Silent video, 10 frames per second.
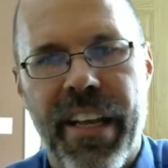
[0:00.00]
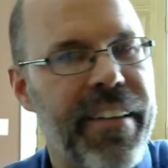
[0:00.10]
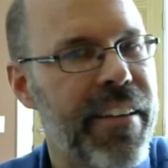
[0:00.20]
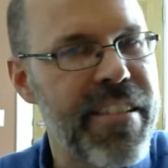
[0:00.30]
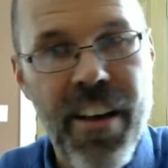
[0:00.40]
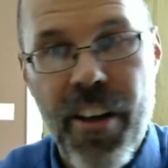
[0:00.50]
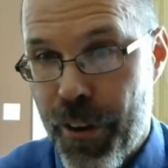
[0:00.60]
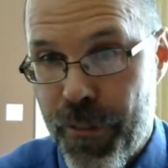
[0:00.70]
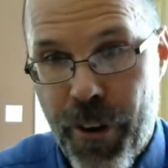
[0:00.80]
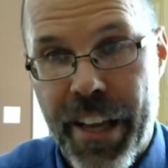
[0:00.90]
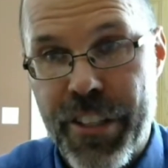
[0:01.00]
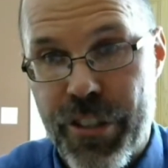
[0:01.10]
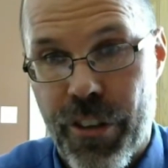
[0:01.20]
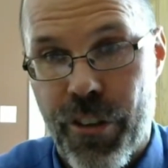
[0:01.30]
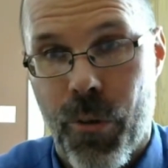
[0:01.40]
It does nothing for
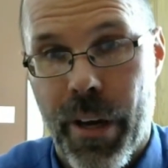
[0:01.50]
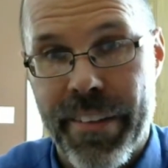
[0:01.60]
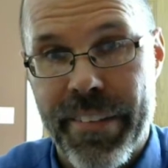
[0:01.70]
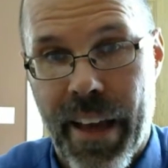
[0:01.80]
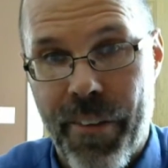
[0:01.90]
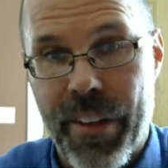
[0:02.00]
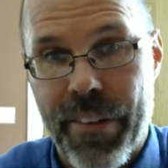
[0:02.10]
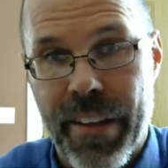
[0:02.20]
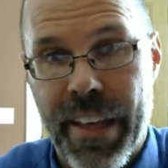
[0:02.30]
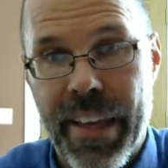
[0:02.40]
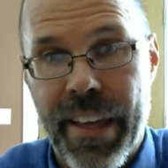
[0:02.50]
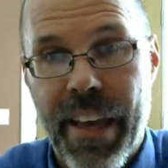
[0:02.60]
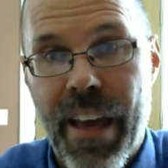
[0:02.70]
engine noise, obviously.